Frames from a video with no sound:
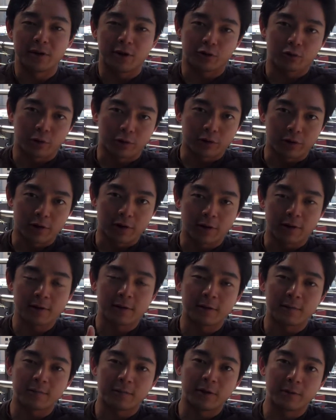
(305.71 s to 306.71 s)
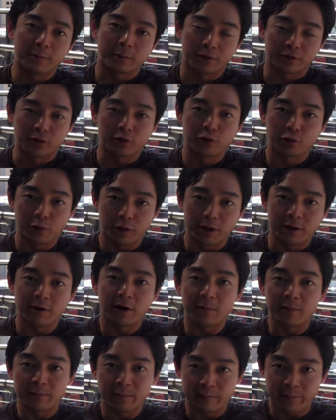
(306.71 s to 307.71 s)
He Twittered it, and the person tweeting
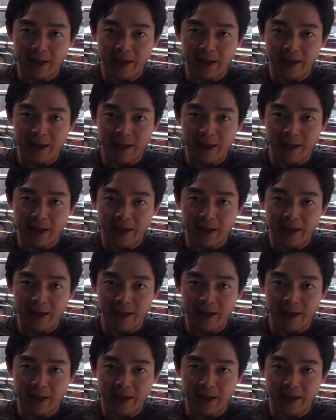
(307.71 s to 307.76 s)
on